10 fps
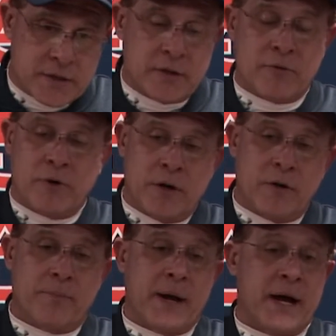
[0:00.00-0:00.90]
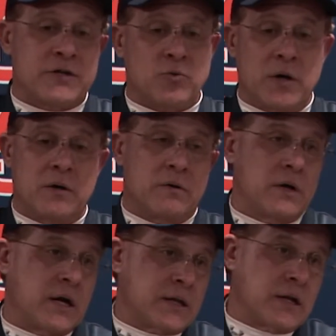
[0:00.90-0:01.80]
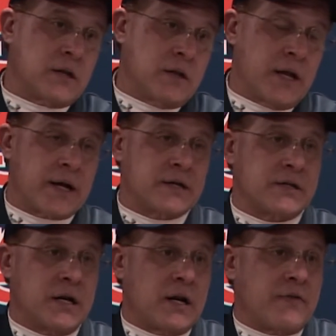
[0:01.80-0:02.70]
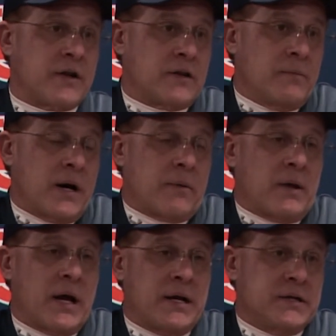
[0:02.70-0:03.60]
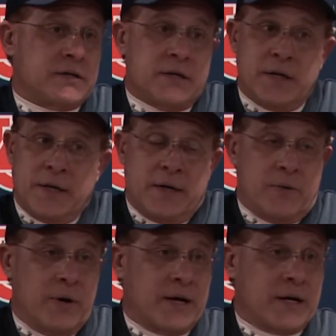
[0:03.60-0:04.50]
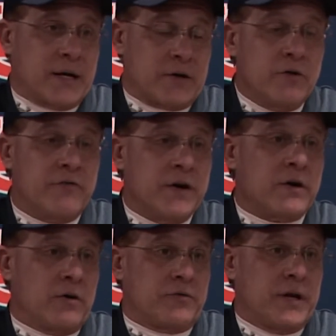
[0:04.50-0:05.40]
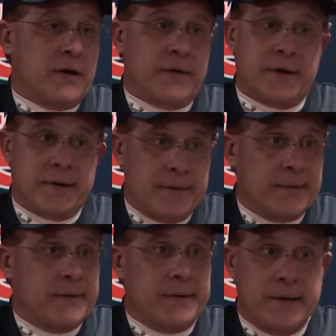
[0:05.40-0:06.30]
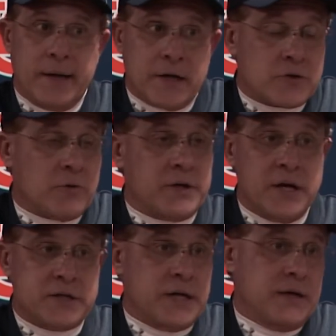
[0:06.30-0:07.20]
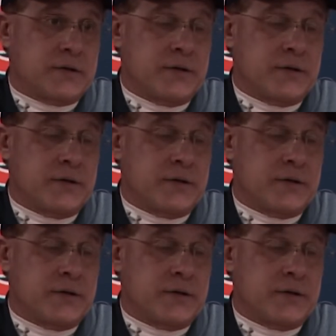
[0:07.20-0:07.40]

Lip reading: in the run and the pass well. I think, like I said, I think the bottom line is we had to kick two field goals down there, and you got to score touchdowns.